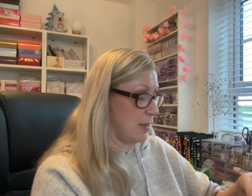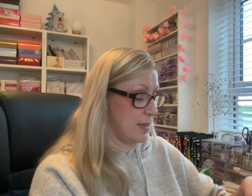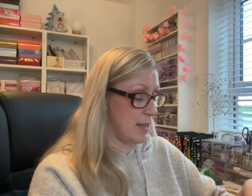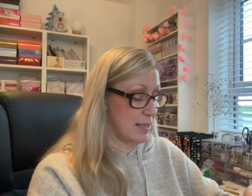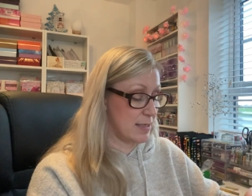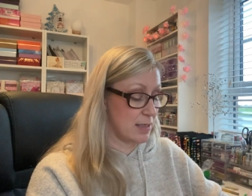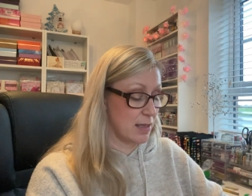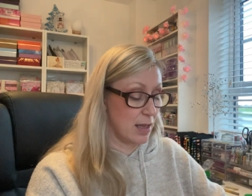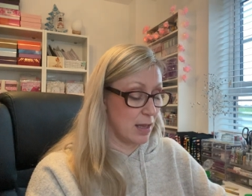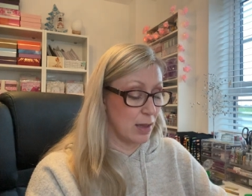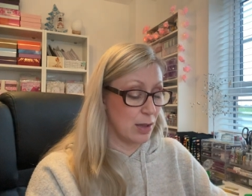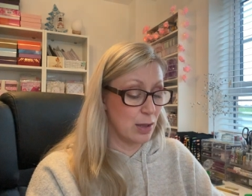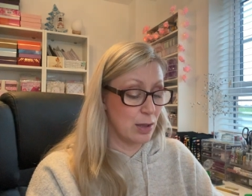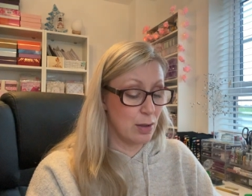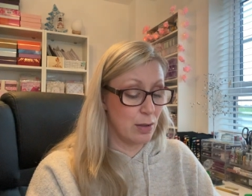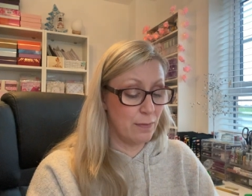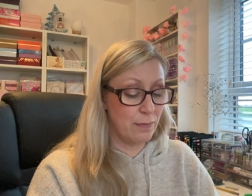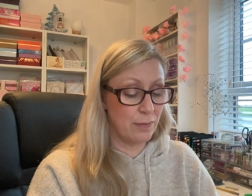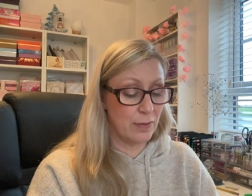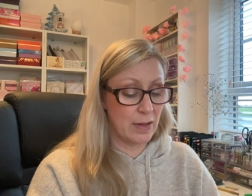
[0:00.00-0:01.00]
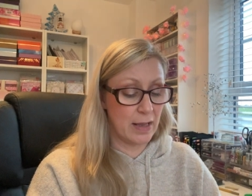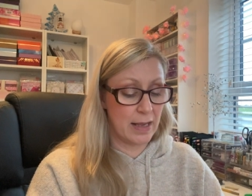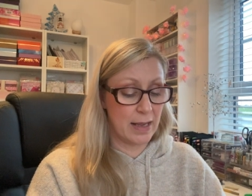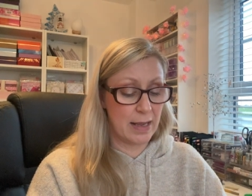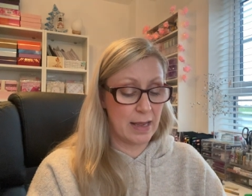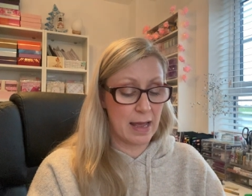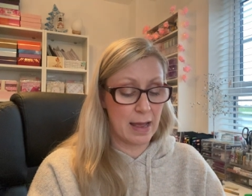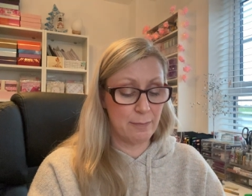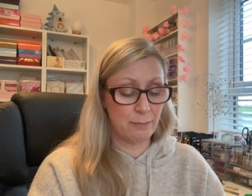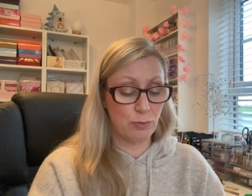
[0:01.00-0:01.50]
This
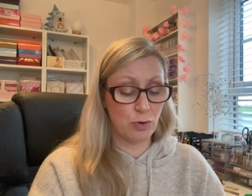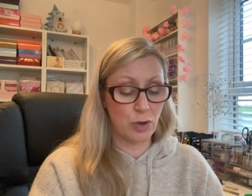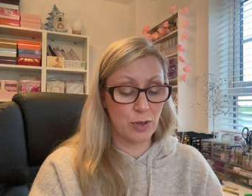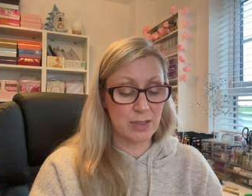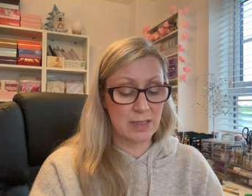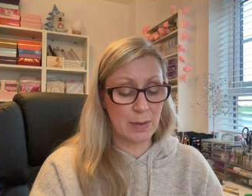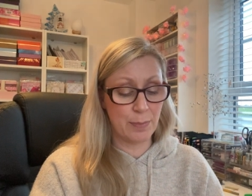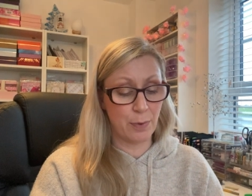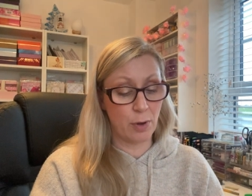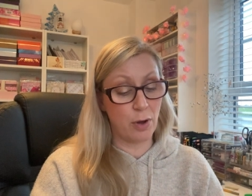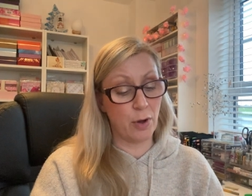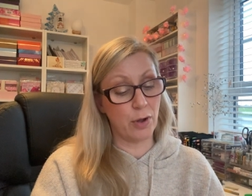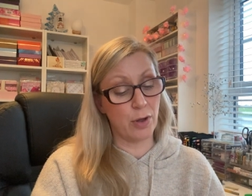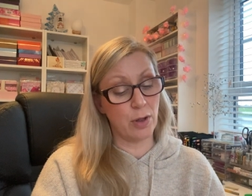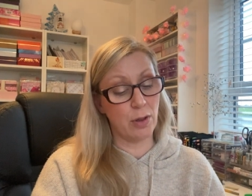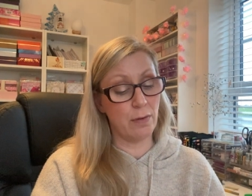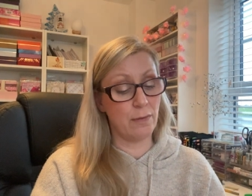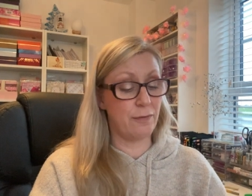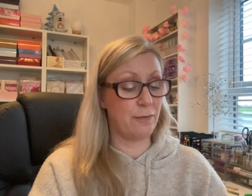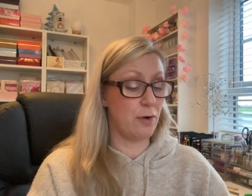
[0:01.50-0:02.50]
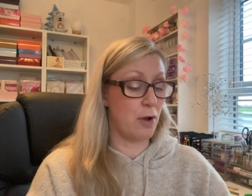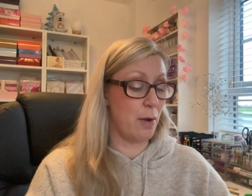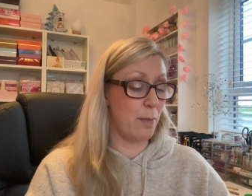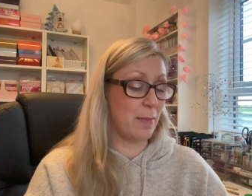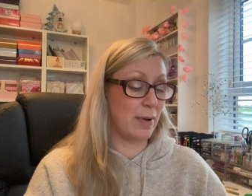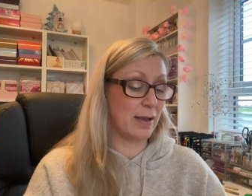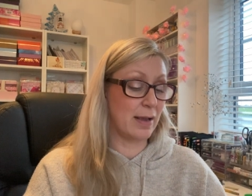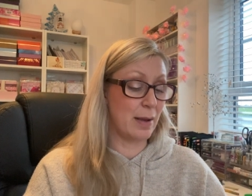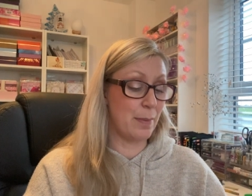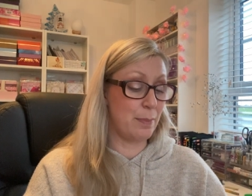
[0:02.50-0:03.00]
lovely rosehip oil
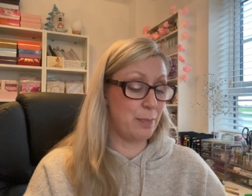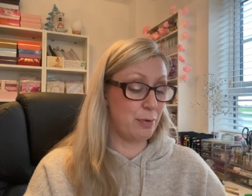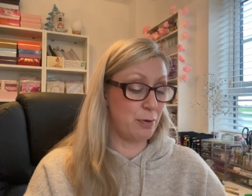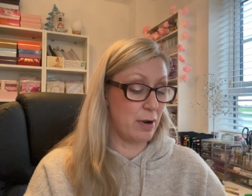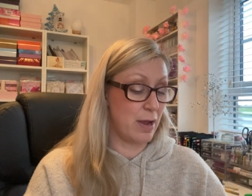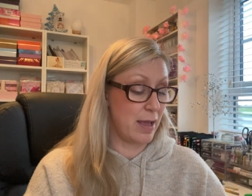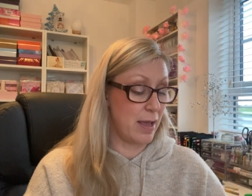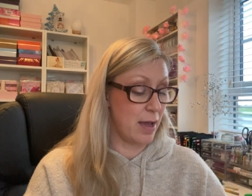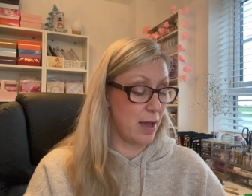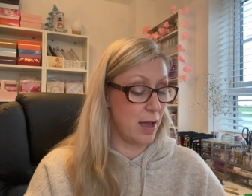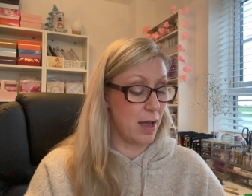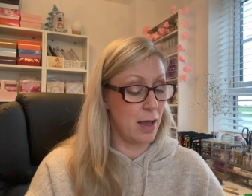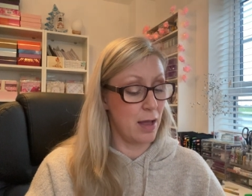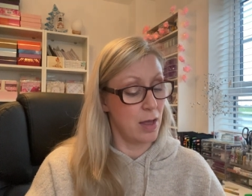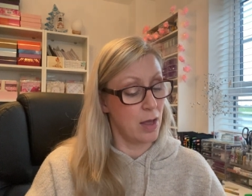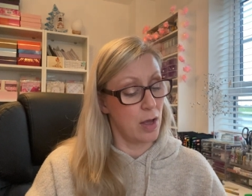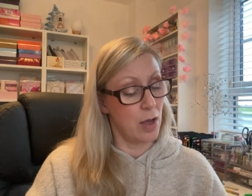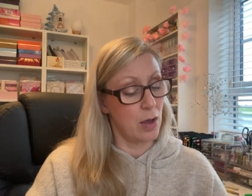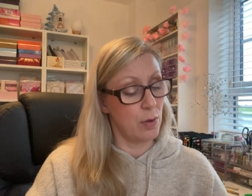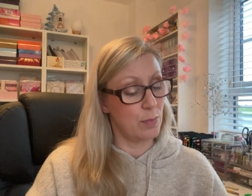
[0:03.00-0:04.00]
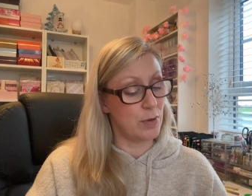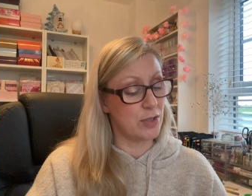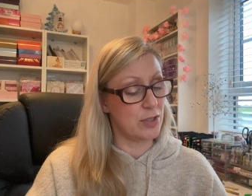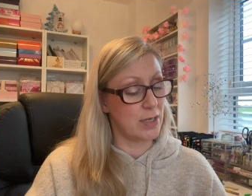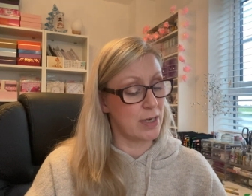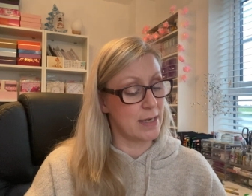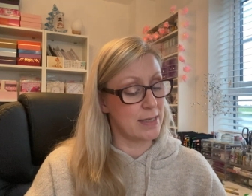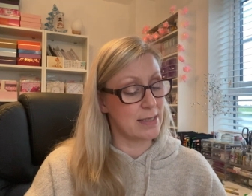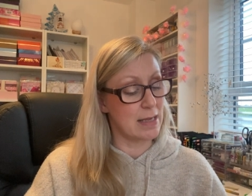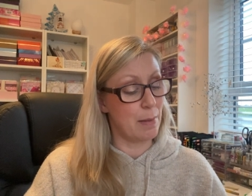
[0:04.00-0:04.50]
from Caprea,
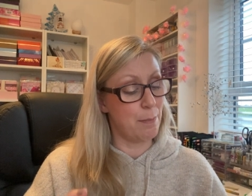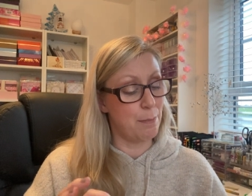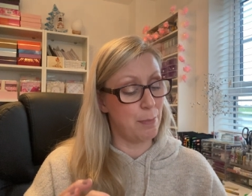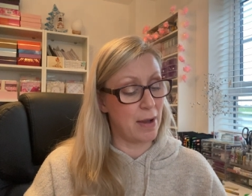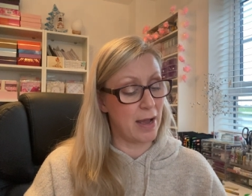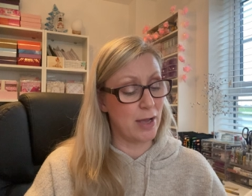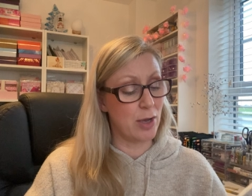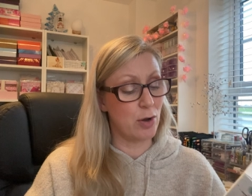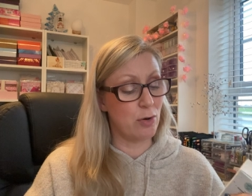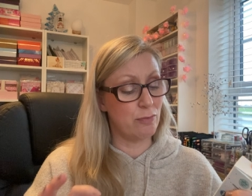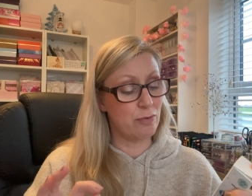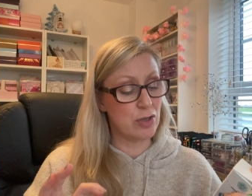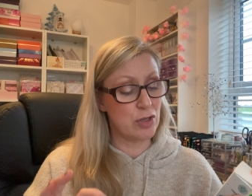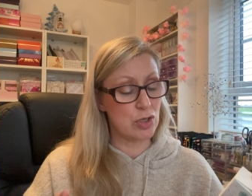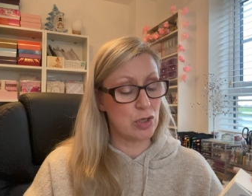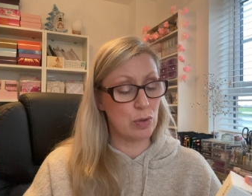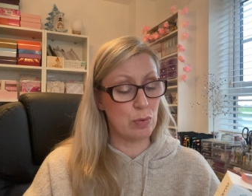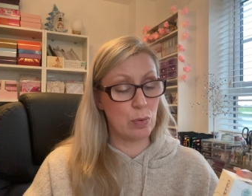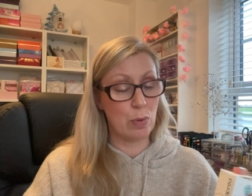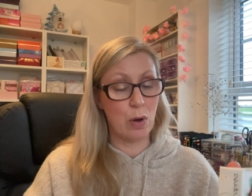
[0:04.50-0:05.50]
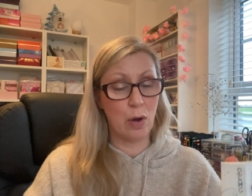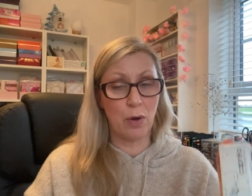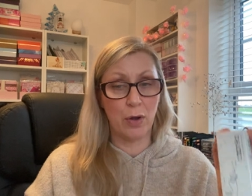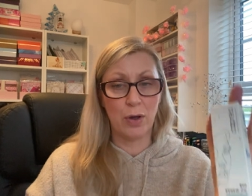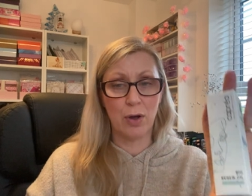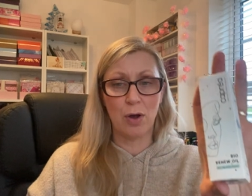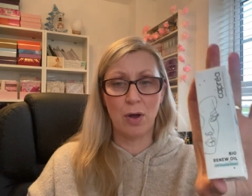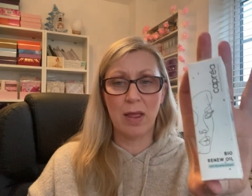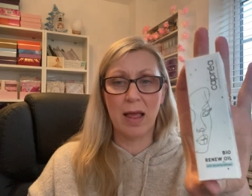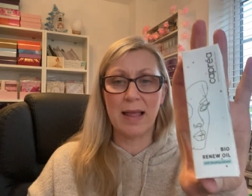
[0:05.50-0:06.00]
which is a bio renew
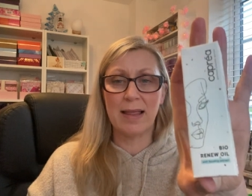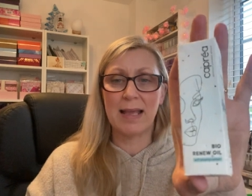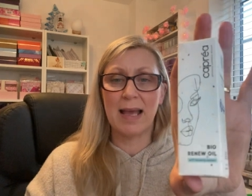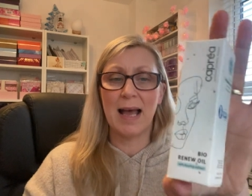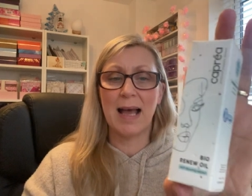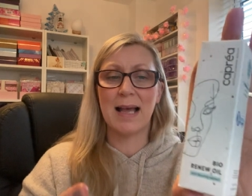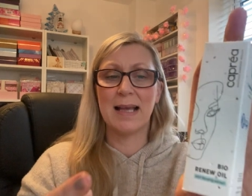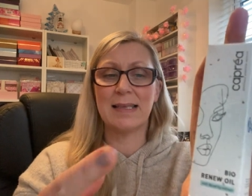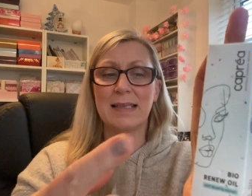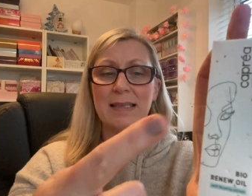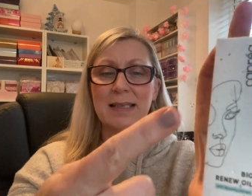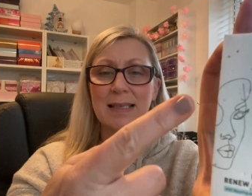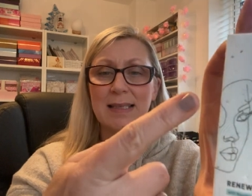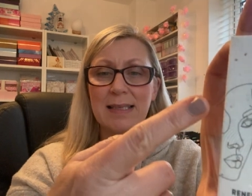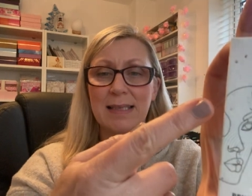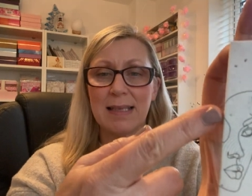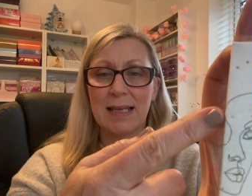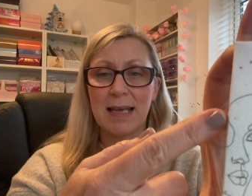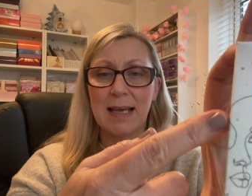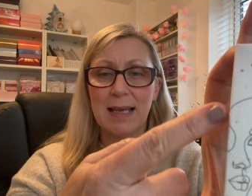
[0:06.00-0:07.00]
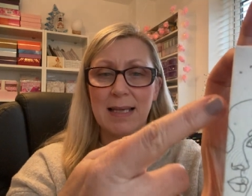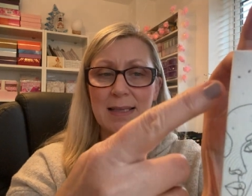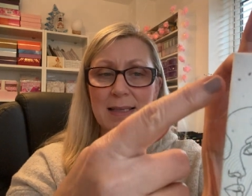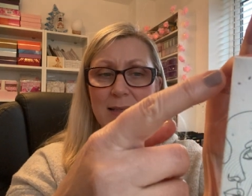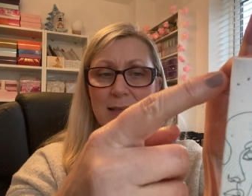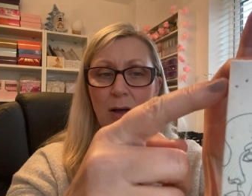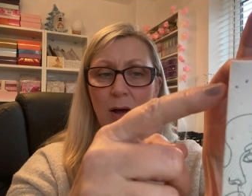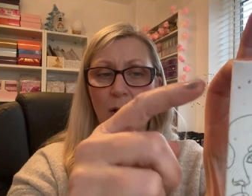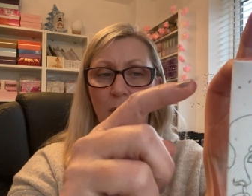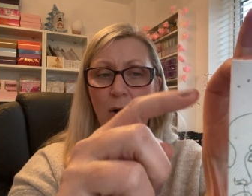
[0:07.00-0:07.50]
oil, and it has the
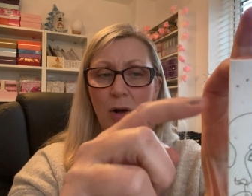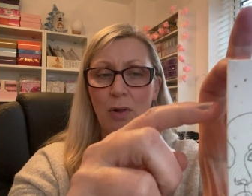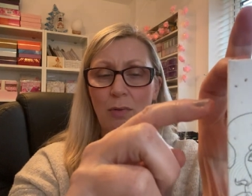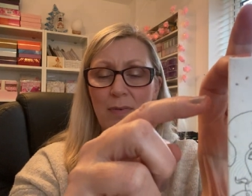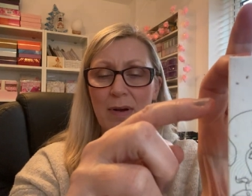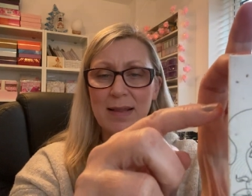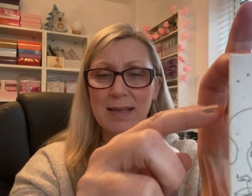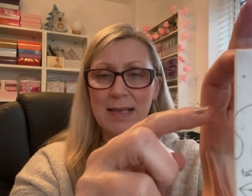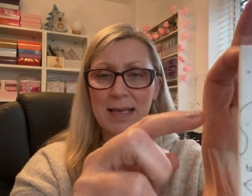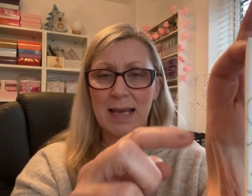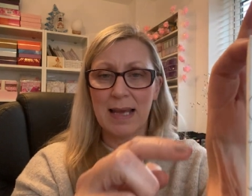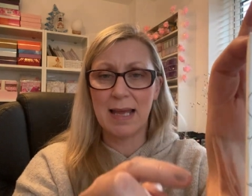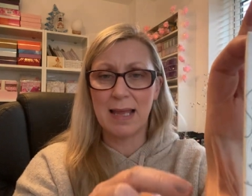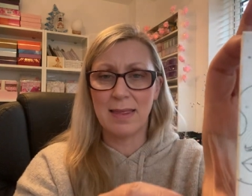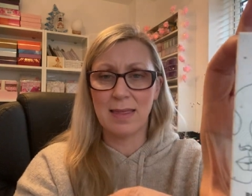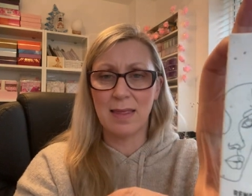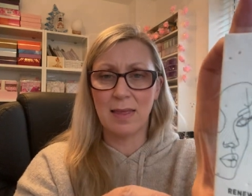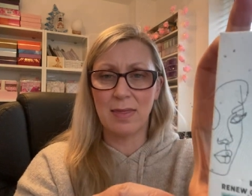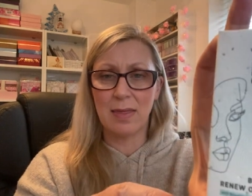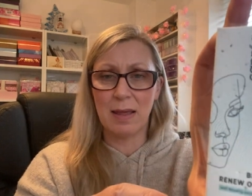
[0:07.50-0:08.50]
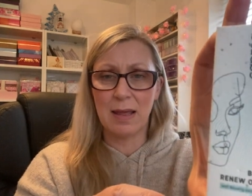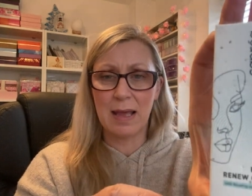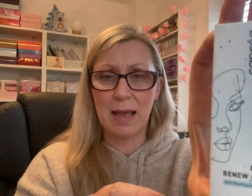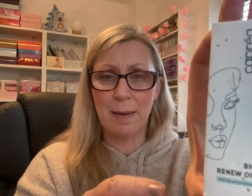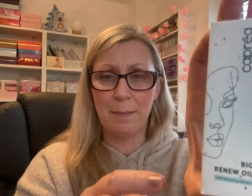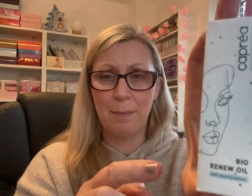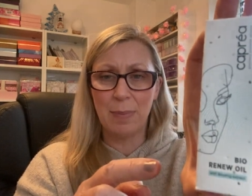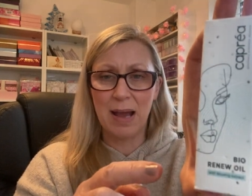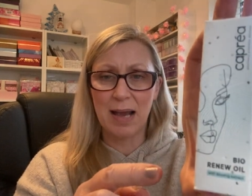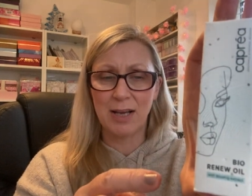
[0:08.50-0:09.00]
seeds already in
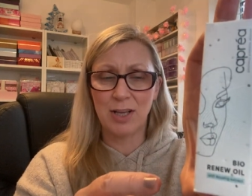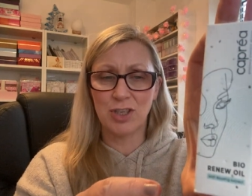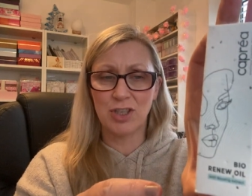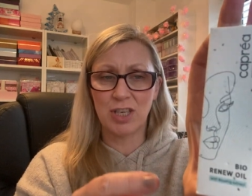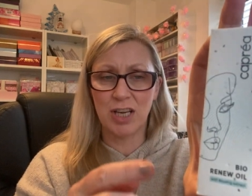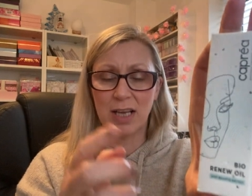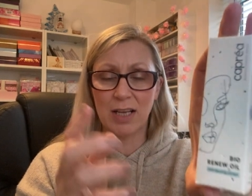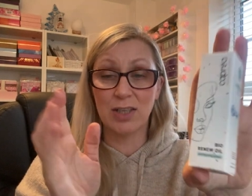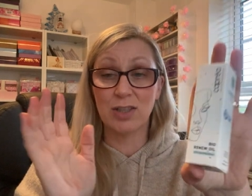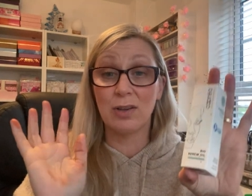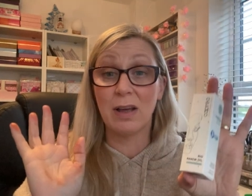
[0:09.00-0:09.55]
the packaging.